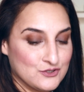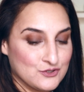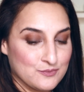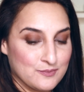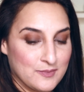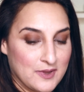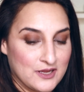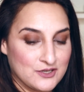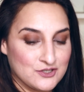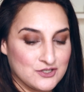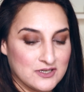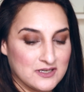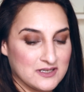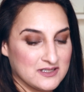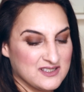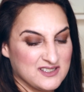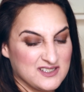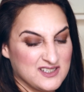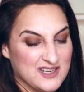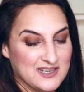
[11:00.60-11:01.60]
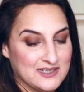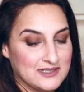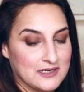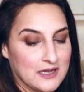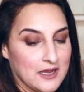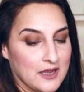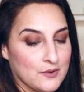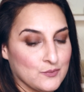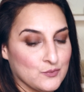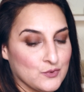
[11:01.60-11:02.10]
too major, it's
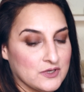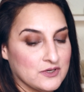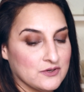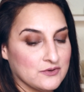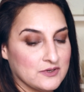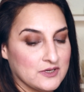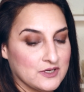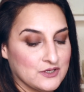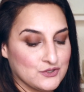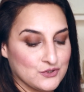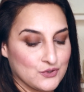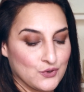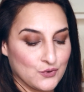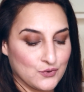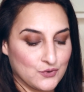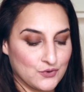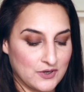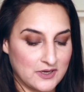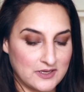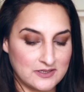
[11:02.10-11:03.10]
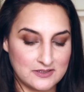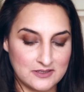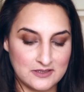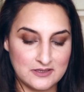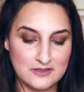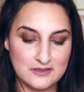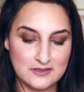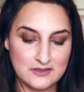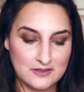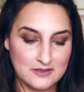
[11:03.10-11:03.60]
daytime, we don't need to go
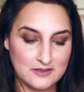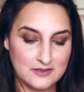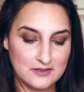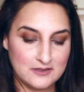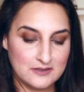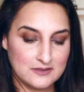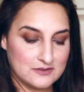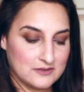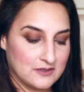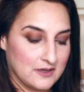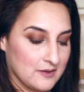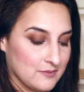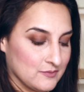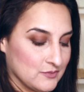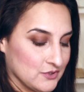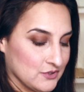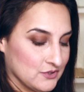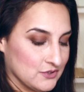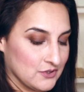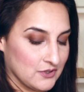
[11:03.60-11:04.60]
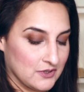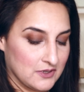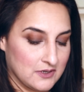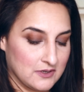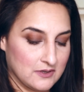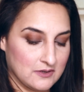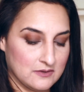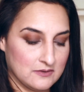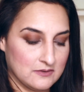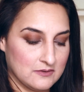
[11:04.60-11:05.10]
crazy. So I'm just
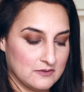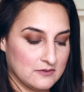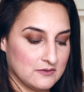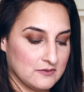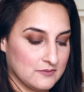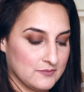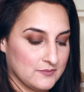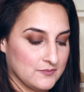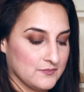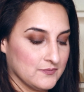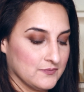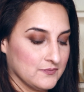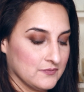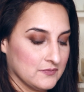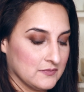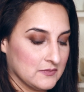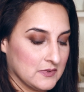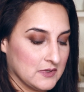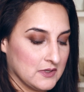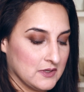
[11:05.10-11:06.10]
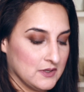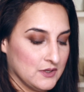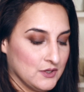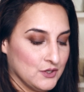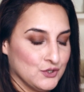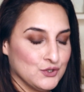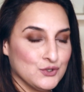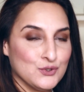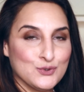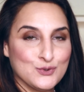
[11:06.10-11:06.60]
gonna
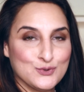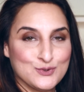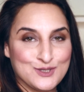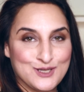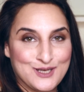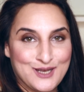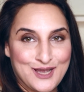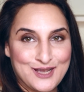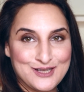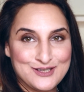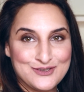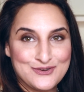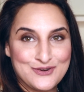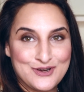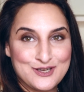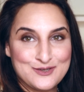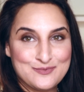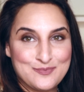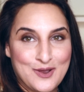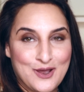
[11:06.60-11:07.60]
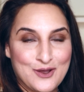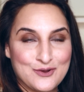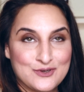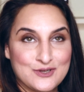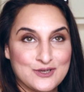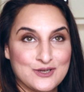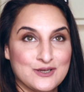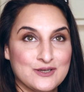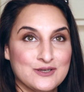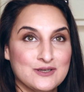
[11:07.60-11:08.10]
use a nice grayish
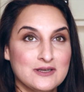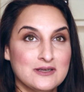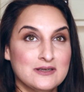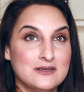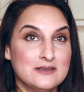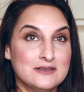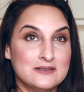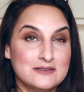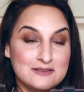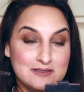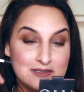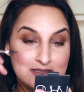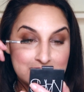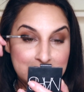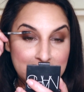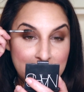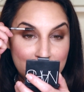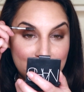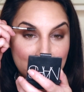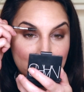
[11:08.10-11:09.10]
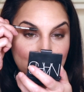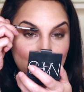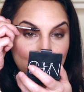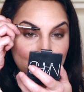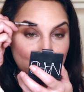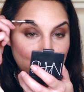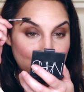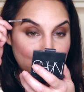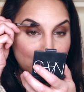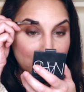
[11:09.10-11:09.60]
powder. Link that video
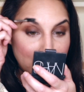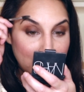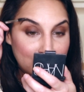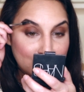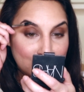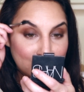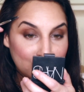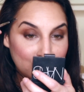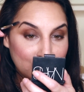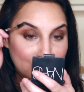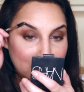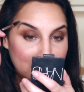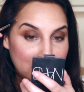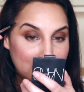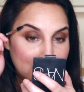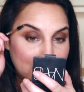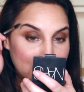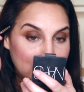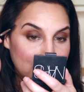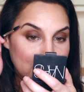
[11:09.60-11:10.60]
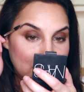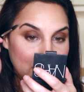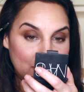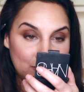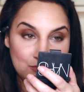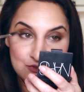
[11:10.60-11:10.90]
for you now so you can learn how